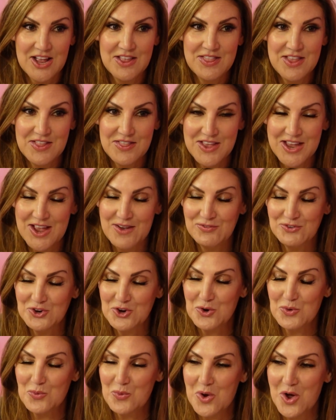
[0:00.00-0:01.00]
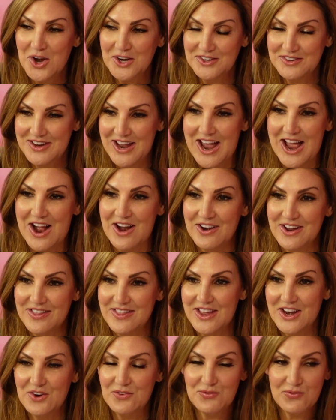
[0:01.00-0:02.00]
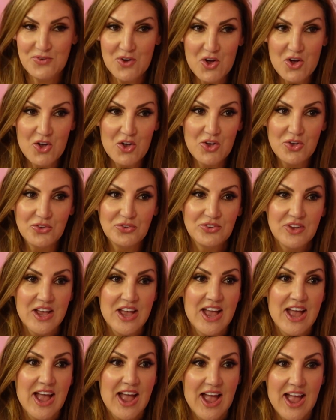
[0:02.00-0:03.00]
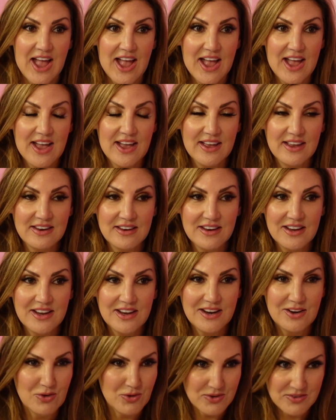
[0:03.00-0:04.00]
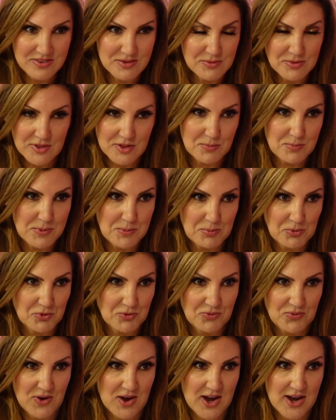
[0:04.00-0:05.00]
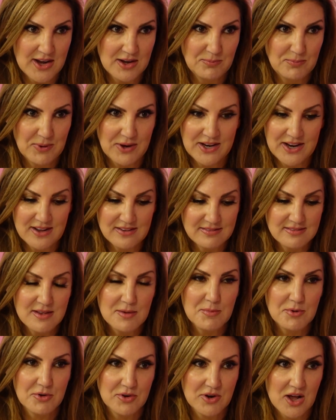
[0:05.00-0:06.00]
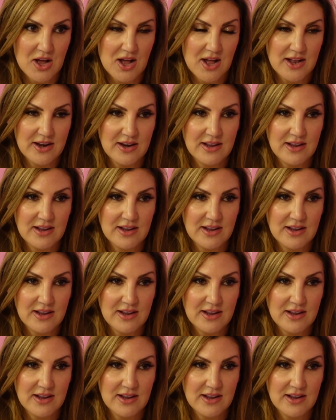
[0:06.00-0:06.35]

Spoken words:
and then they have to go walk down, and then it falls. And it always seems like the people are fine, but I guess some are not.